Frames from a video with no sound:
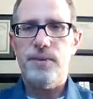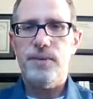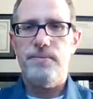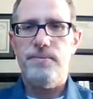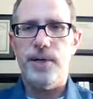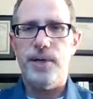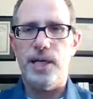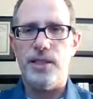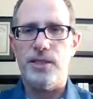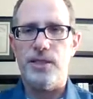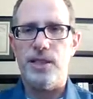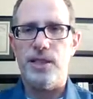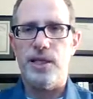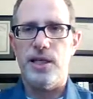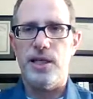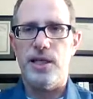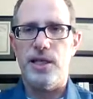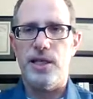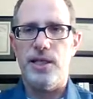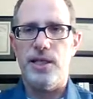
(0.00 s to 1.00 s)
But
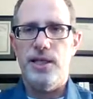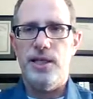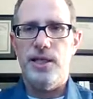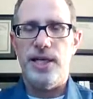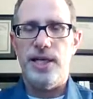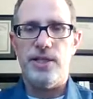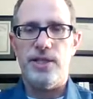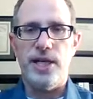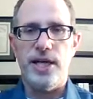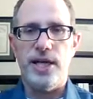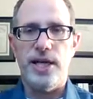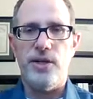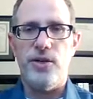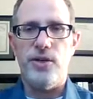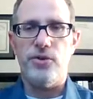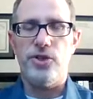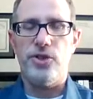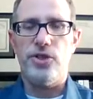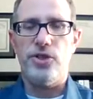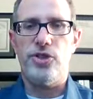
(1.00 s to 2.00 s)
and I
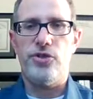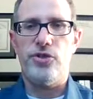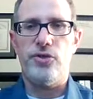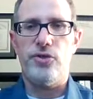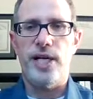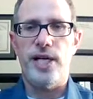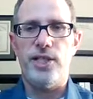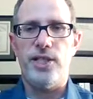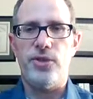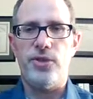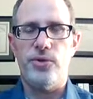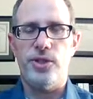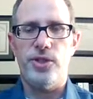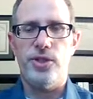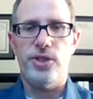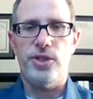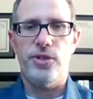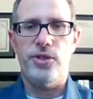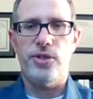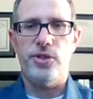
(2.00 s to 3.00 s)
know stress was
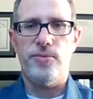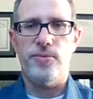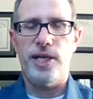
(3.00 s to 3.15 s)
huge.